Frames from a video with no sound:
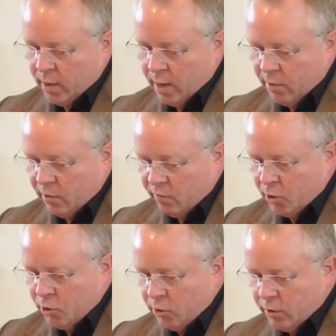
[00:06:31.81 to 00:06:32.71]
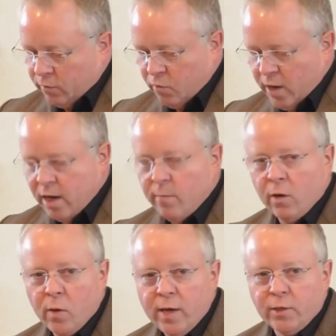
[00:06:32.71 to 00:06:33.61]
and the virtues of freedom
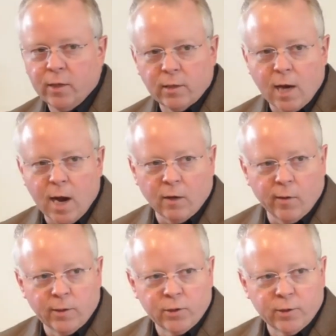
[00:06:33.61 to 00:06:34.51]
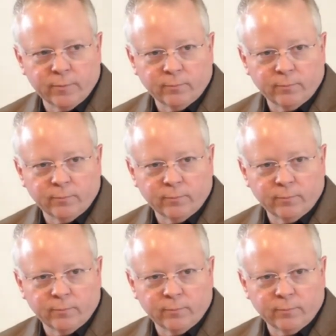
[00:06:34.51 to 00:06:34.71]
and reason and tolerance.